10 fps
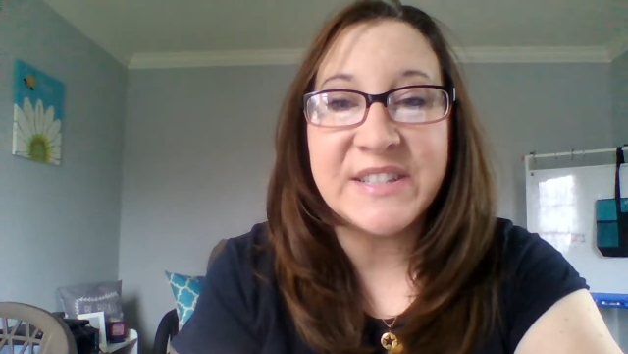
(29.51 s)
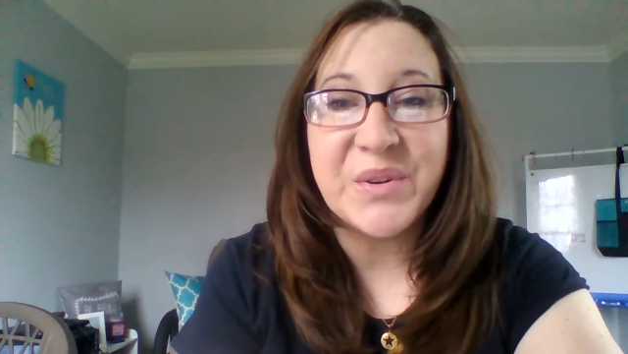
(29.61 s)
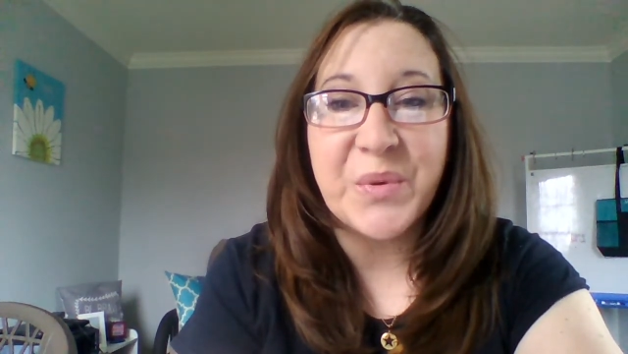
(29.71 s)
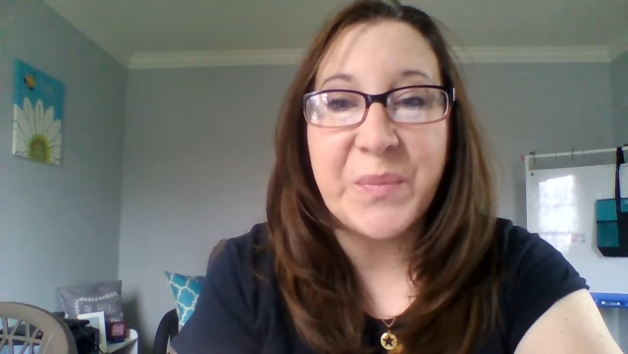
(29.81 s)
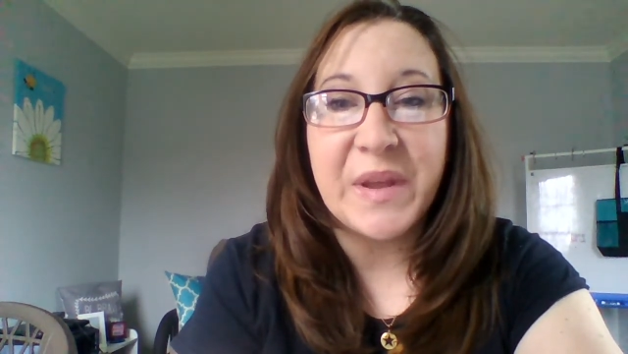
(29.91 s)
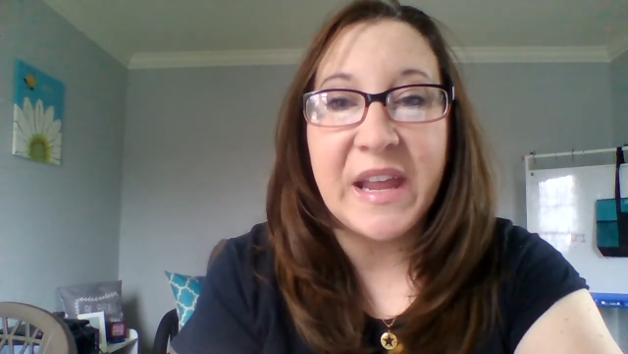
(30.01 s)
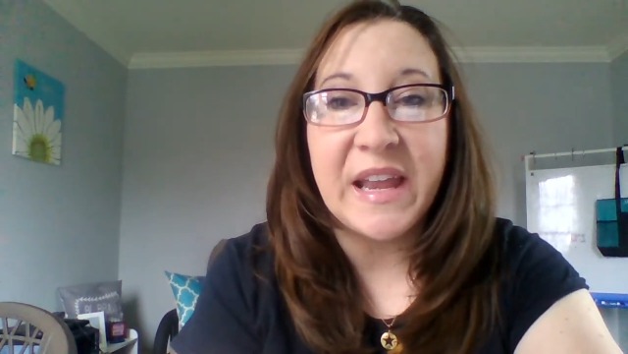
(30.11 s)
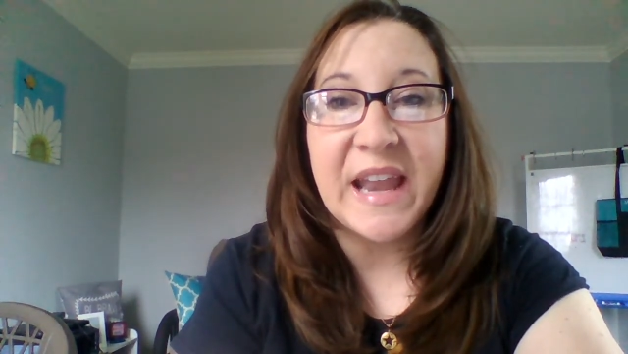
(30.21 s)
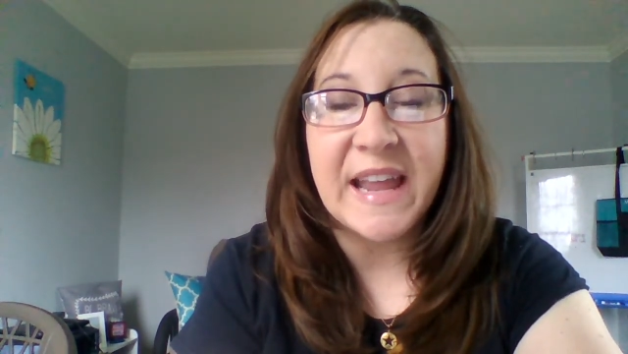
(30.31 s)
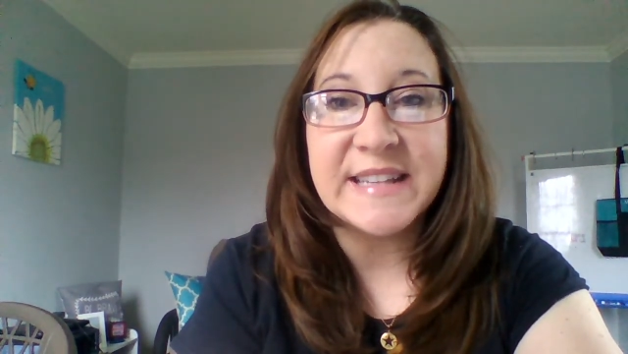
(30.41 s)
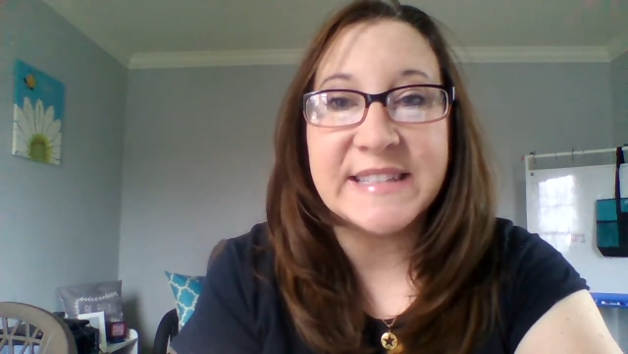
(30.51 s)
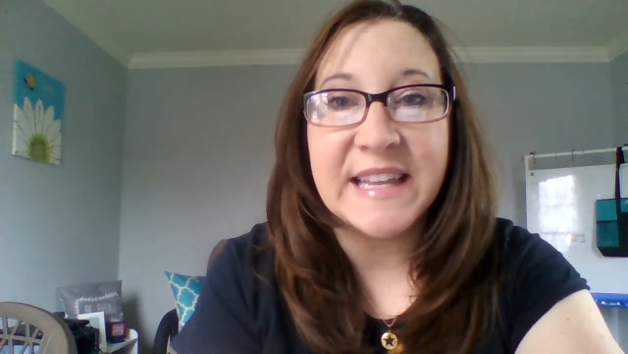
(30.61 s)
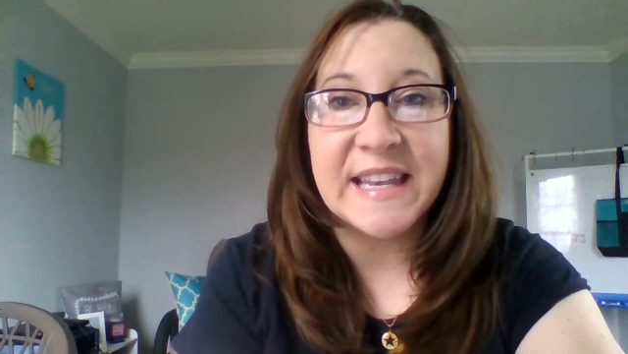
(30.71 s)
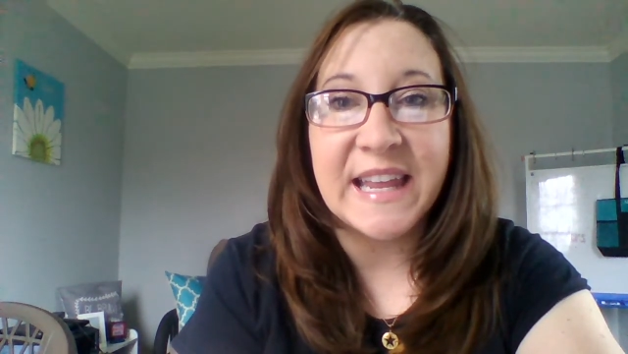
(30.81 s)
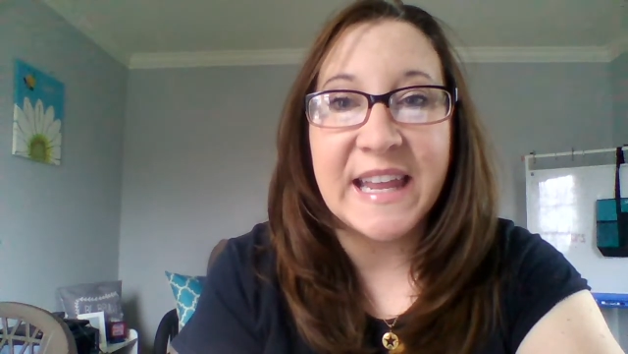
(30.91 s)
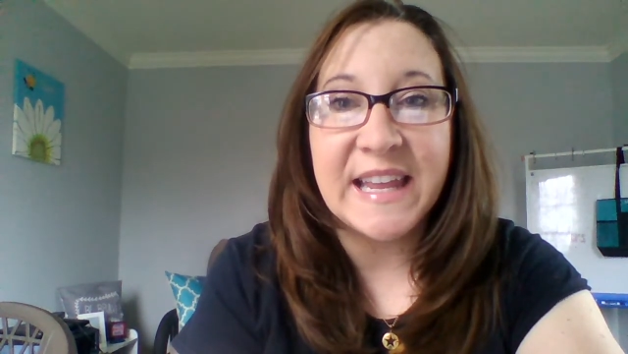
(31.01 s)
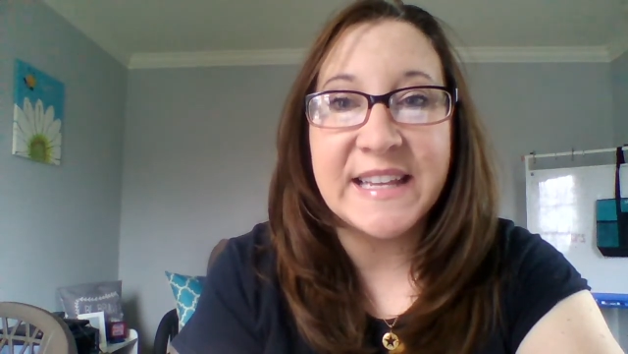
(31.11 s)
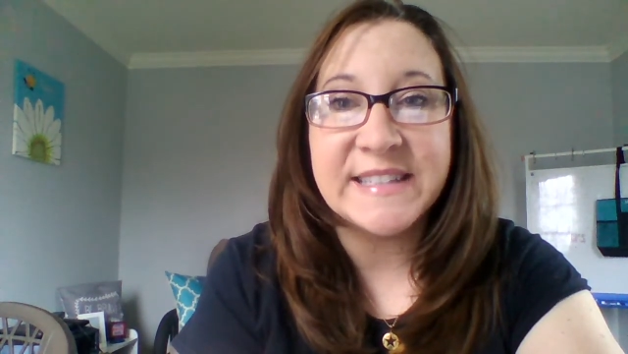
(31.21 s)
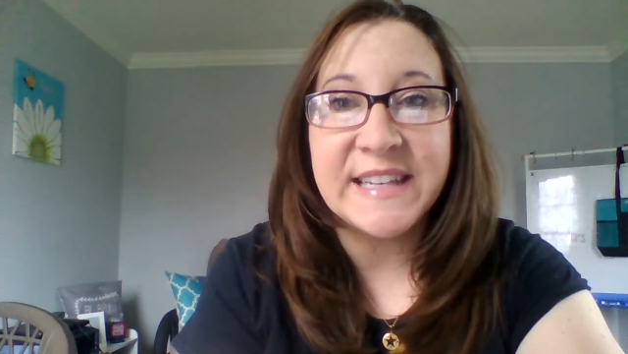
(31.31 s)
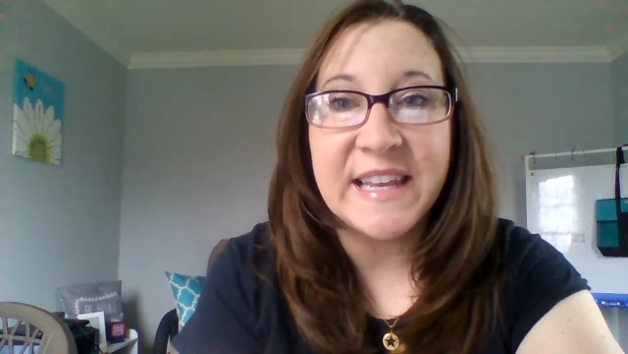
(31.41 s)
so it'll be nice and
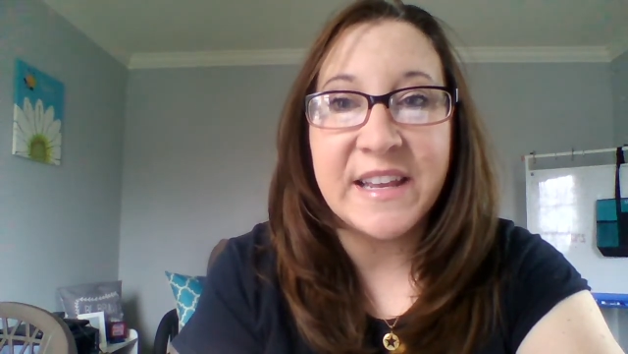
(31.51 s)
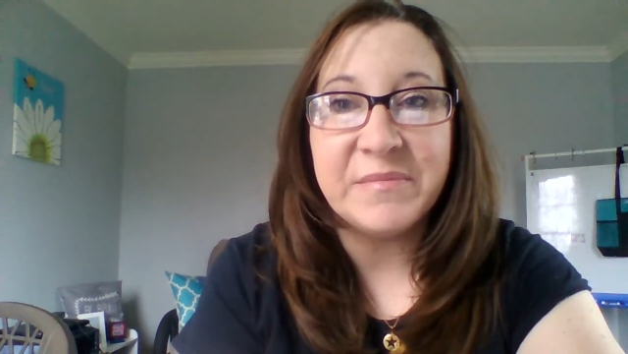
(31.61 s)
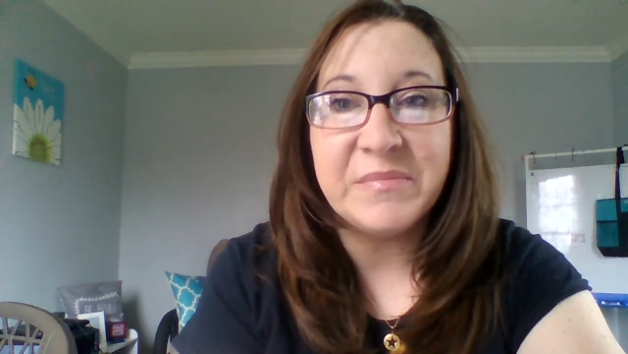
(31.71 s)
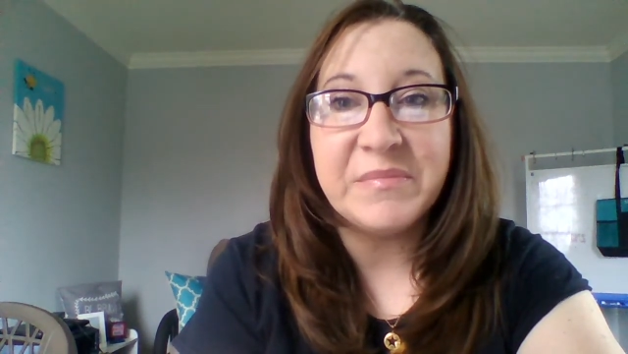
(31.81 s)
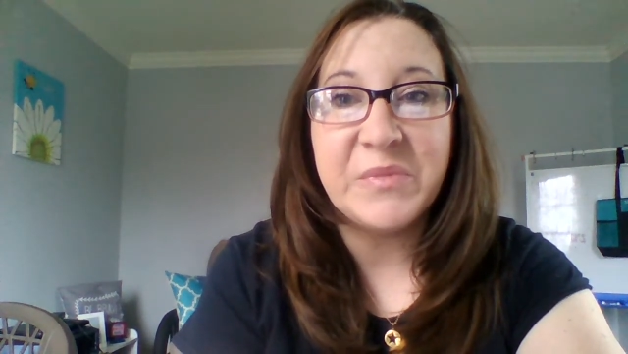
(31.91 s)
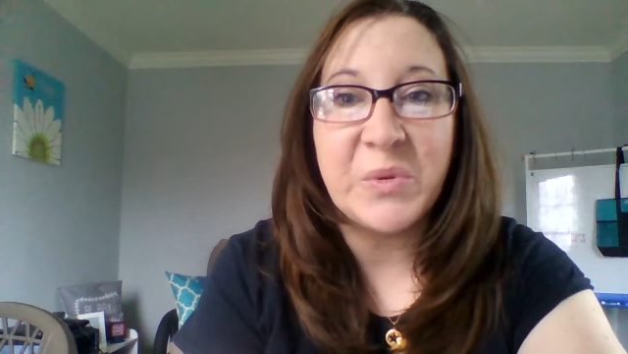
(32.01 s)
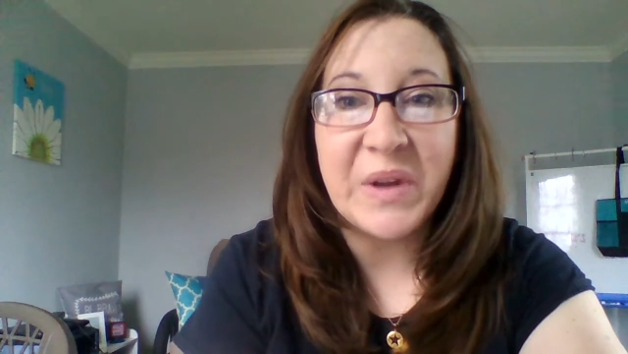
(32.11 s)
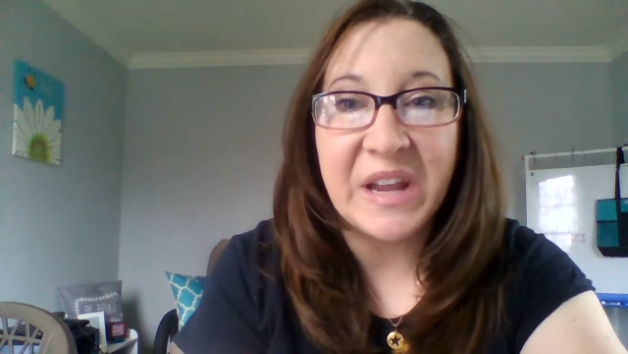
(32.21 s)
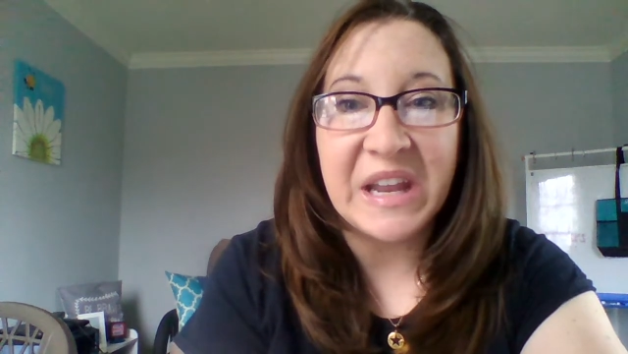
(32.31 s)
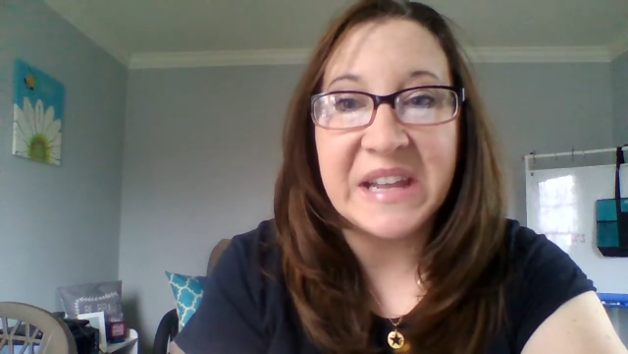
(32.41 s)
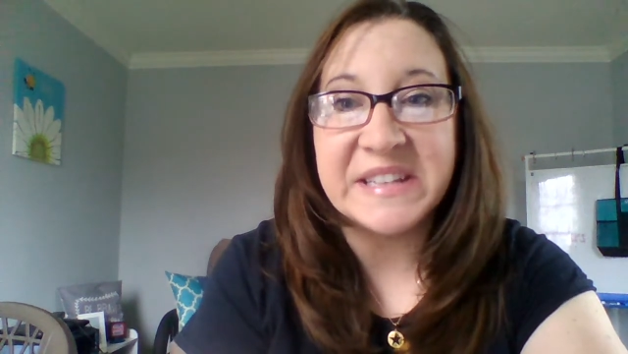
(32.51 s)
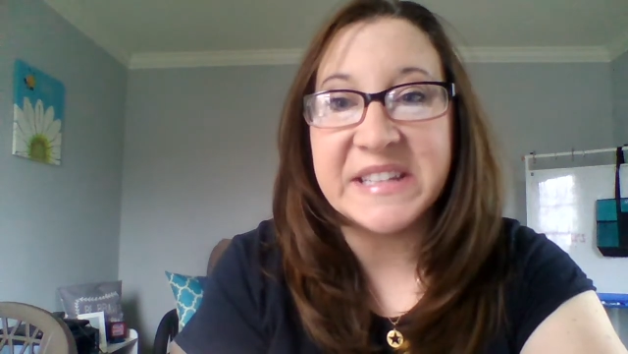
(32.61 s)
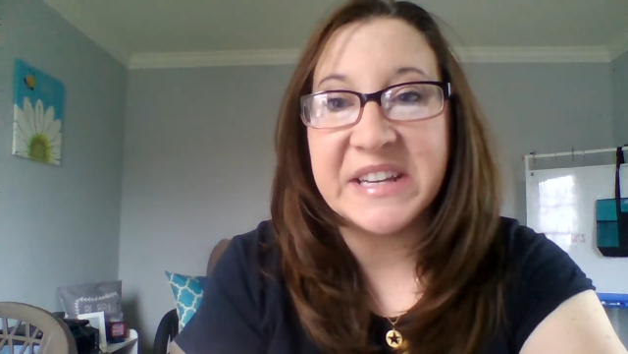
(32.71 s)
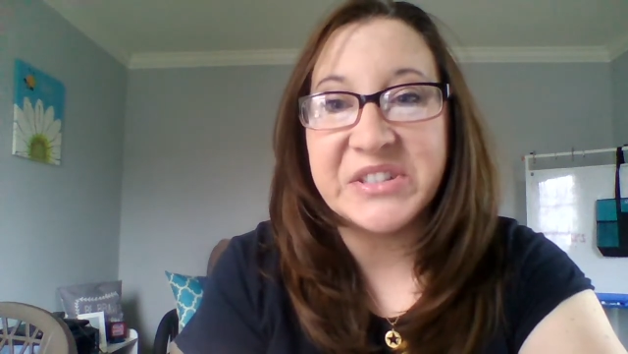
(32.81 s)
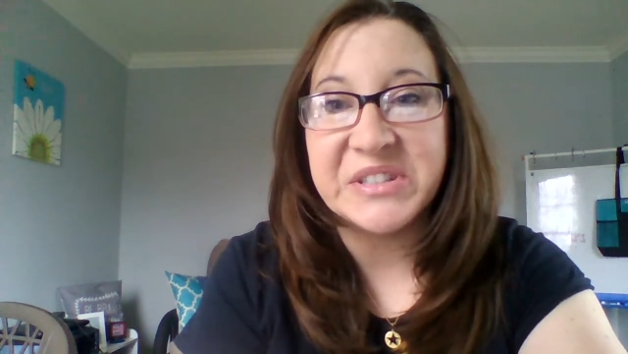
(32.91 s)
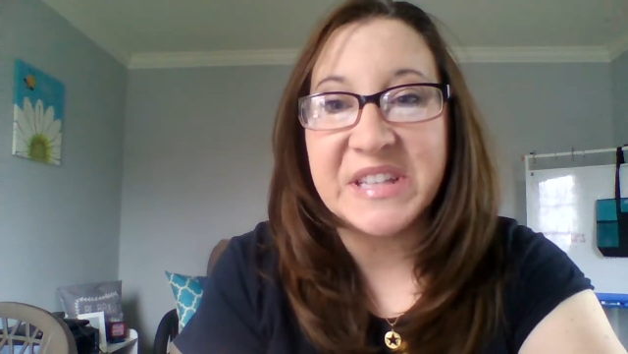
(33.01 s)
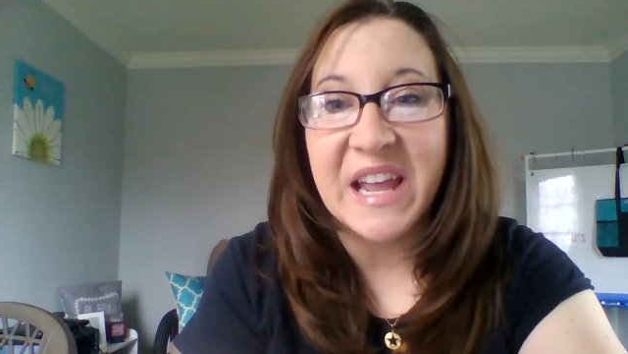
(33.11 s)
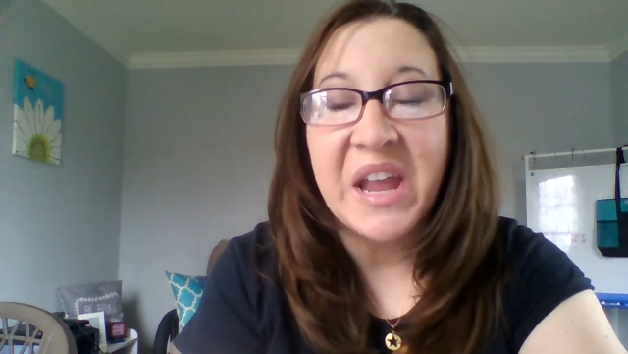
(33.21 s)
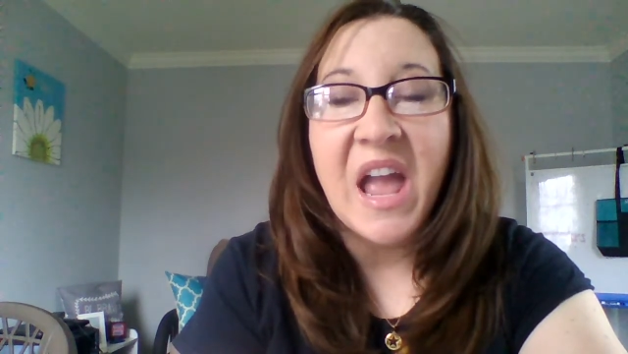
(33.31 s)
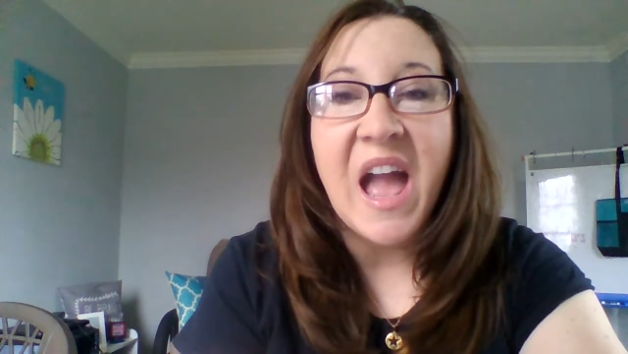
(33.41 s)
easy, quick and easy, I should
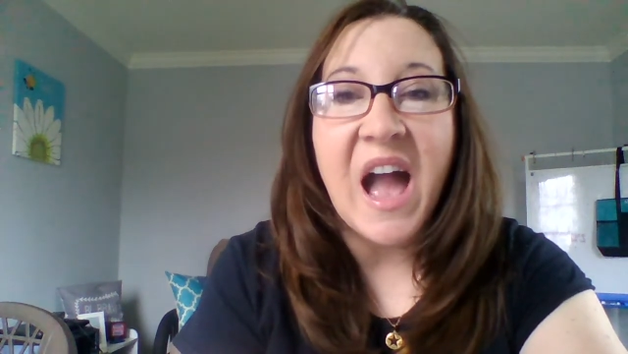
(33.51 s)
say.